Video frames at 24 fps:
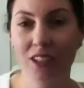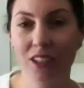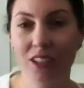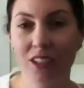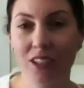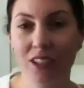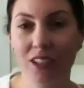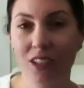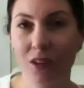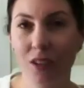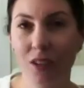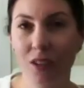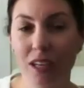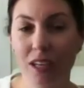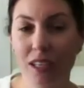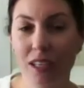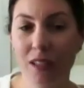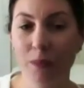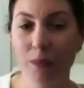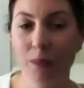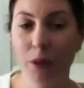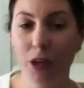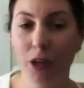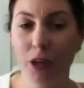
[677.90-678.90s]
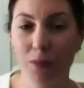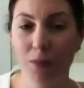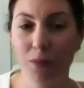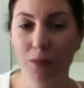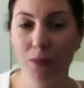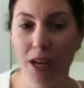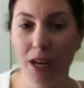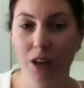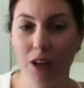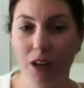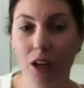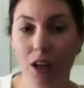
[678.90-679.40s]
the nice part
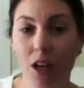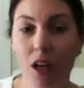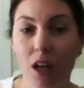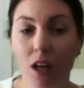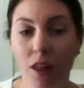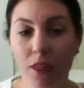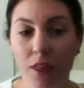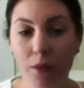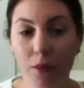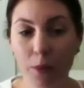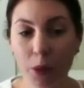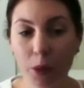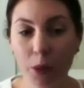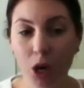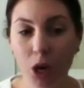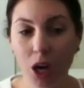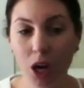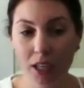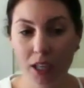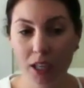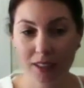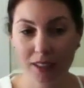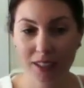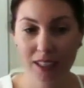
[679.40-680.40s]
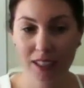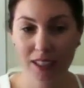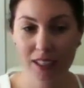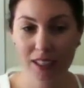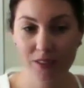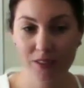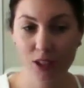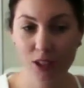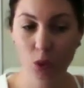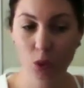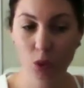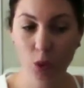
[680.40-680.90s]
about the product that I've
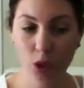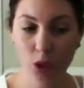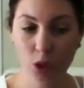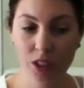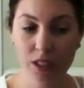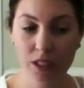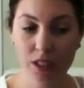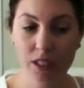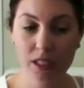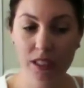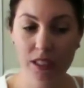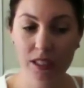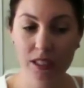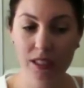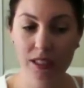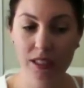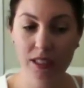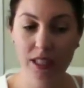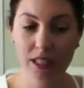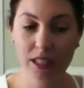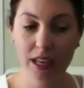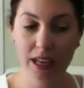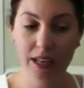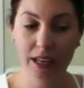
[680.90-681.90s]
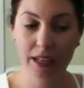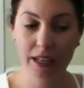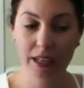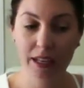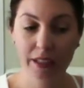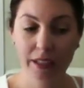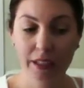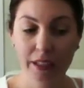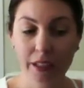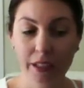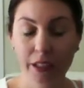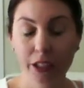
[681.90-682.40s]
sourced is that,
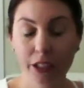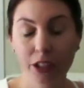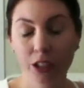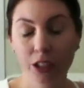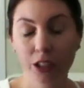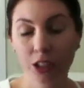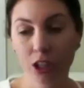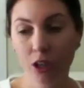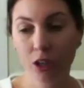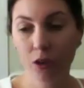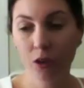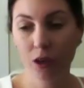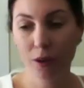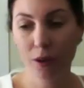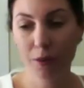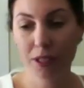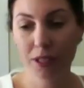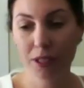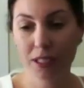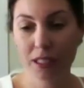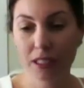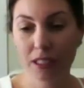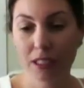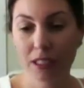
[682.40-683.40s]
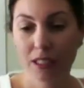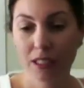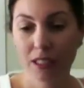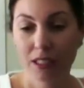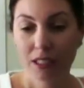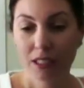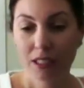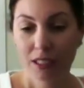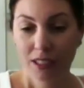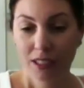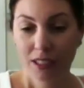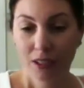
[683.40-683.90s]
I mean,
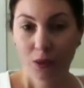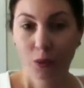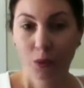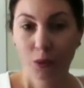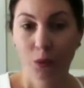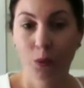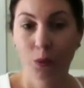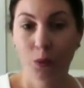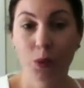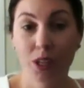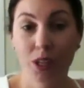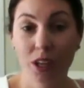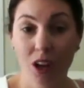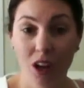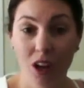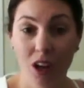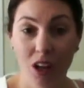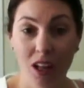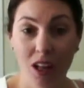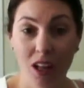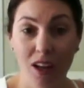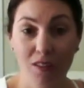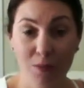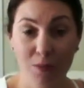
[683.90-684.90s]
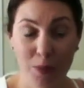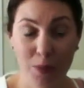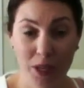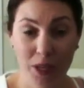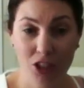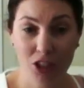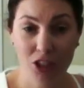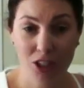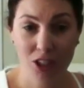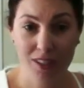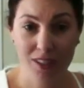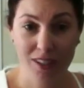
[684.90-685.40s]
we all have
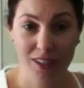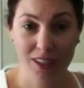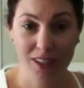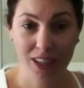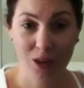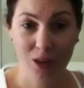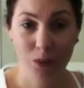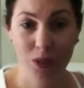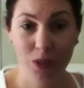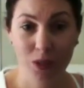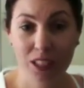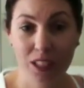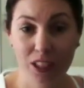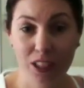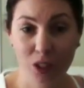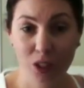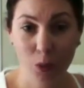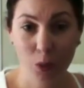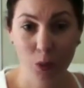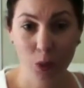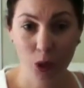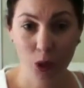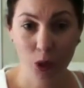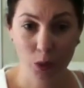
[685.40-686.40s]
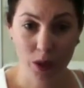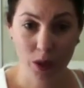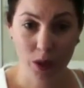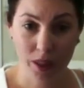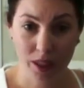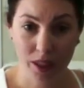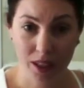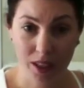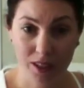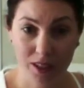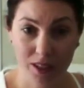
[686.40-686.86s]
budgets that we need to work within,